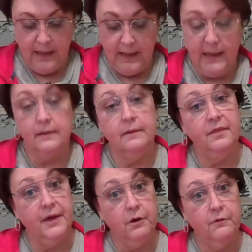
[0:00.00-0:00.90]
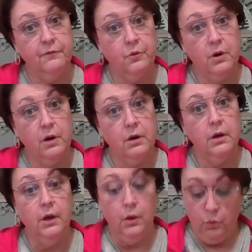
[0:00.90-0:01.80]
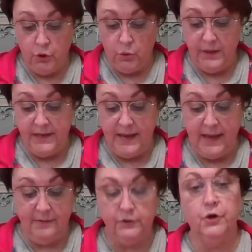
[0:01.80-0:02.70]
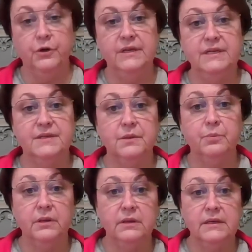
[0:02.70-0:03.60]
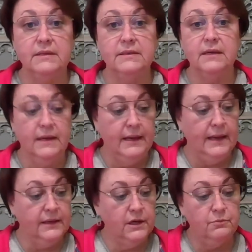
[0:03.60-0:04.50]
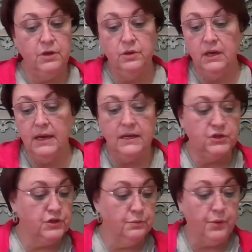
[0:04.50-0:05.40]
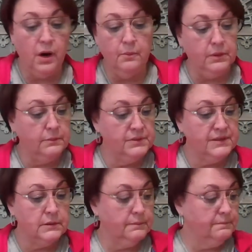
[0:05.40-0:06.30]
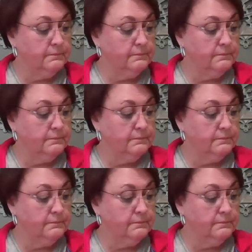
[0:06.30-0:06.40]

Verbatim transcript: And therefore, we're going to have learning disabilities and communication problems.